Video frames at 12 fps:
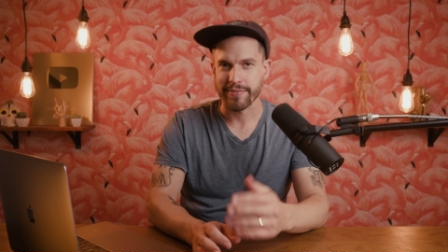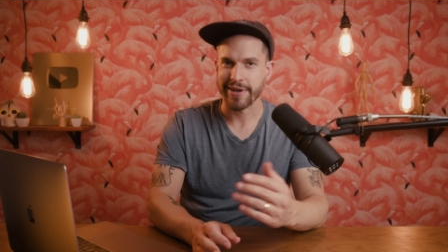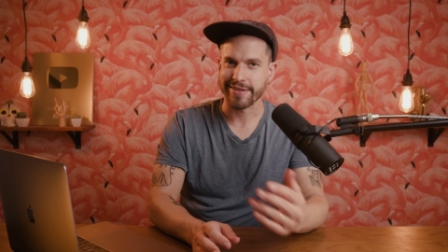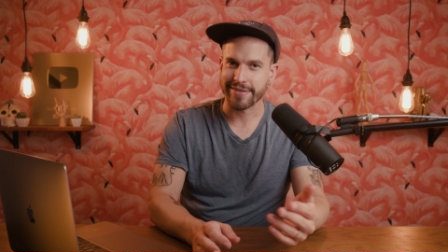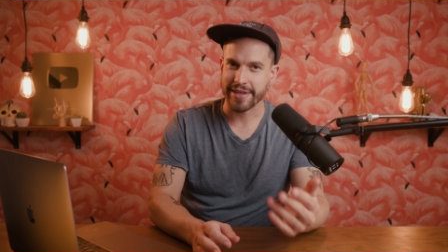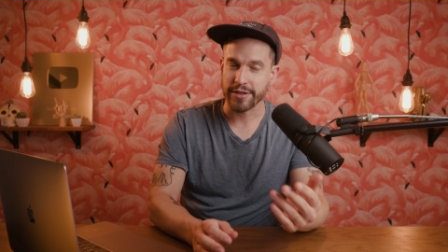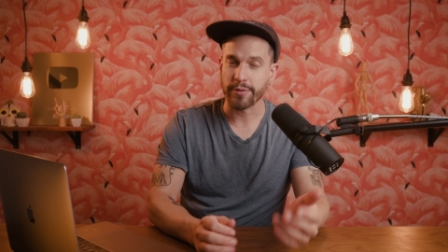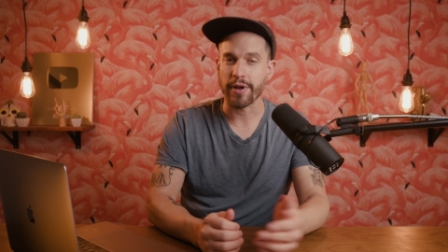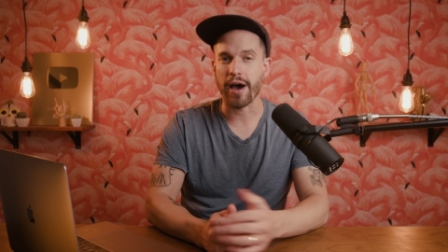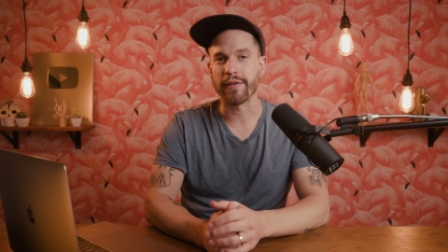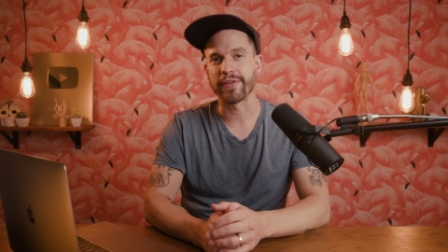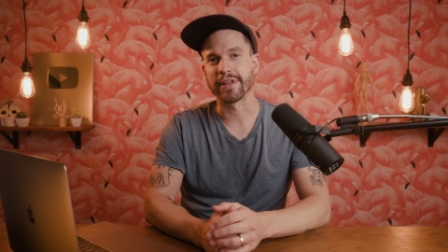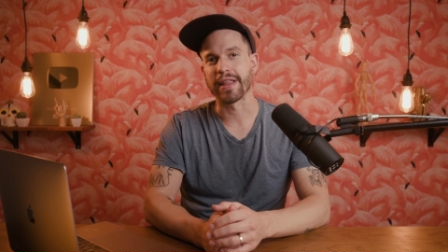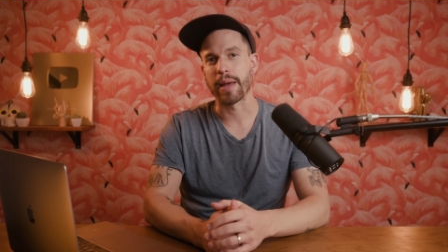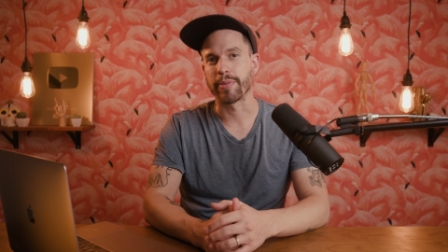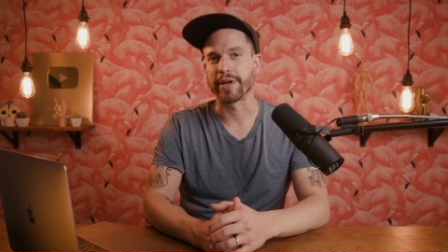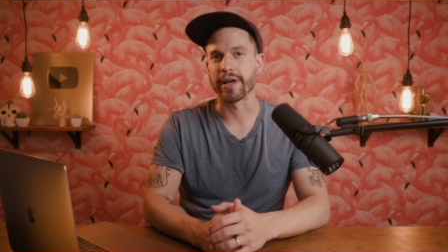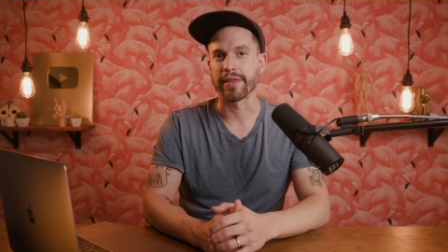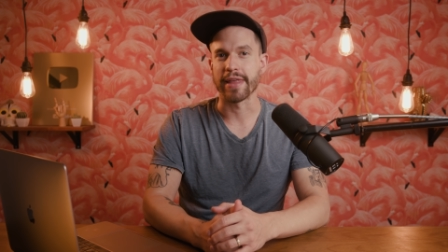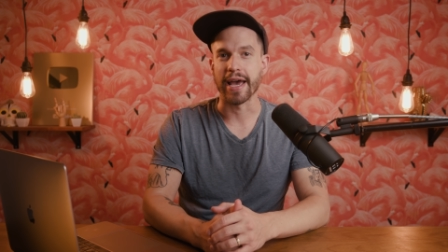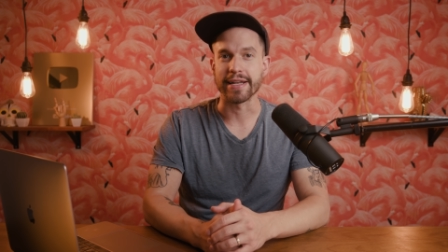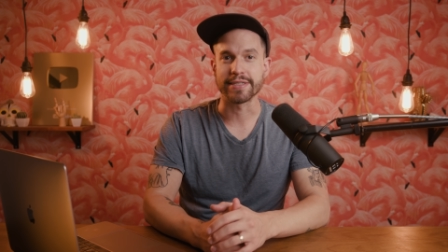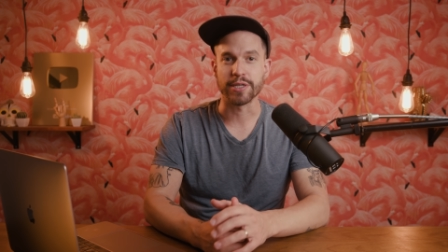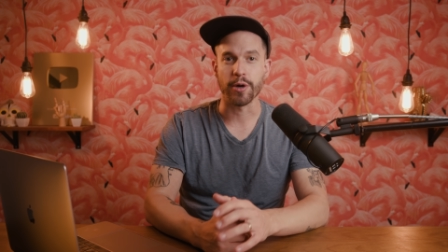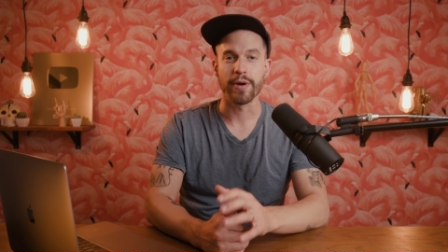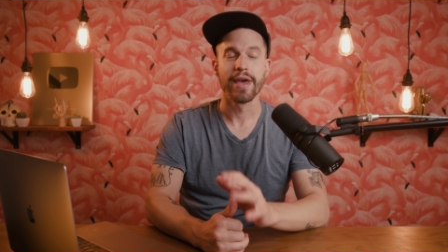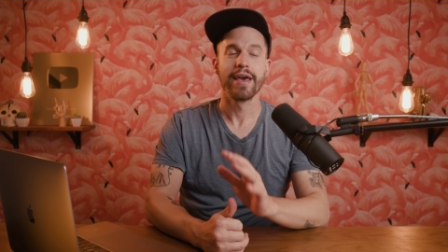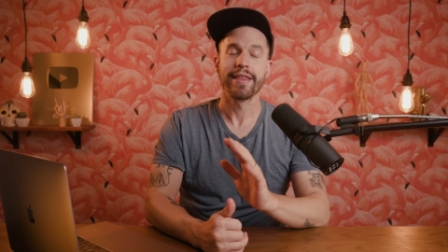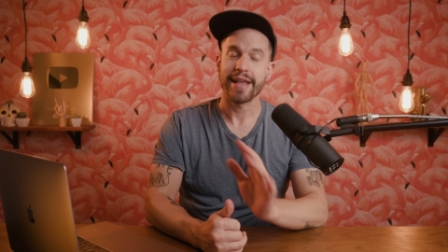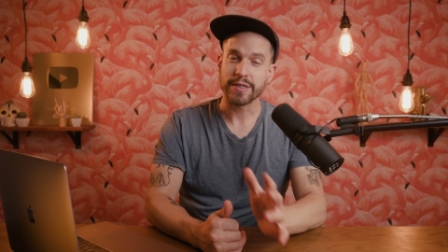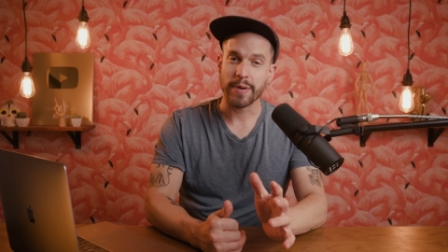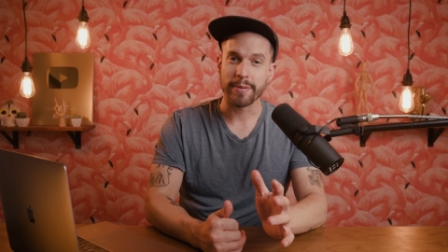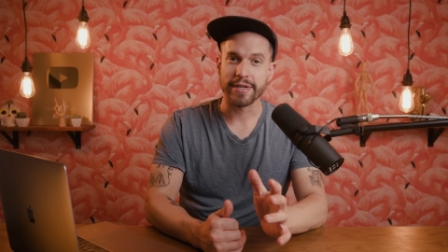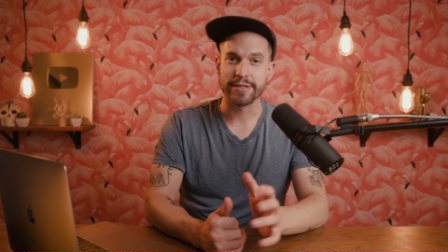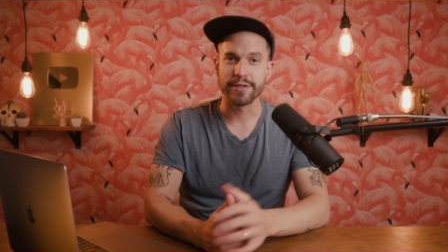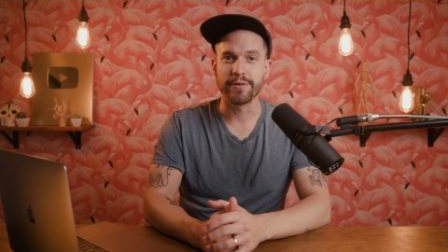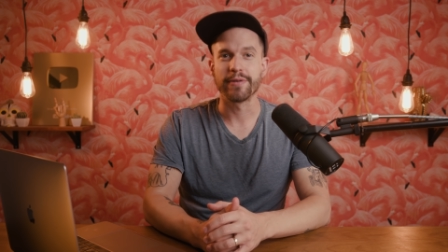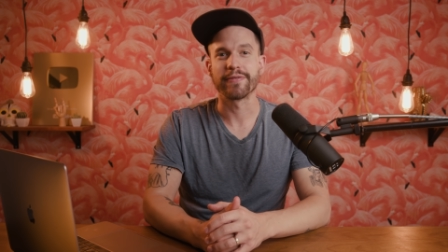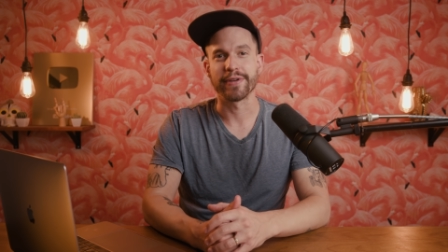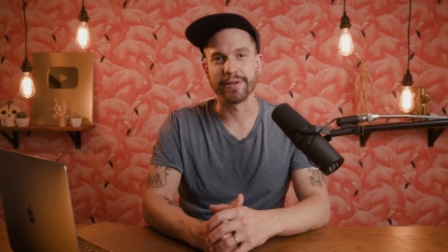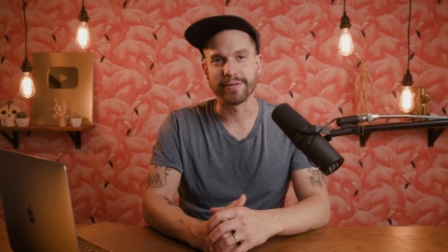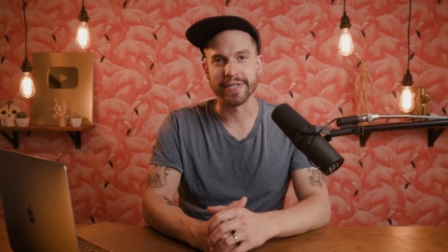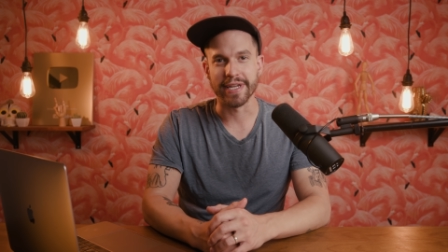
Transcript: but they don't often elaborate on that, so that's what I'm gonna do for you